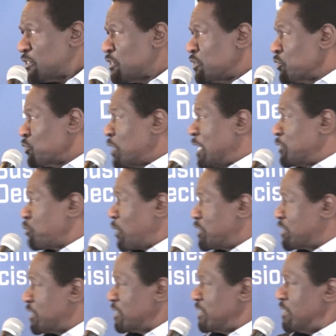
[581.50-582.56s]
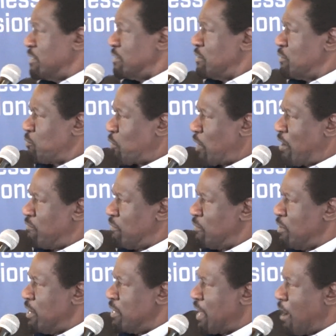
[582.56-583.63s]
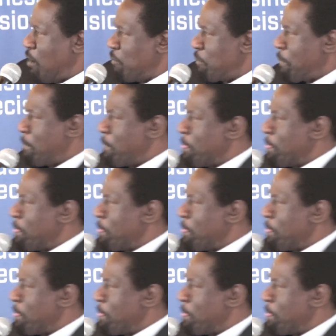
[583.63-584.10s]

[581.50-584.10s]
So that's what we have. Now,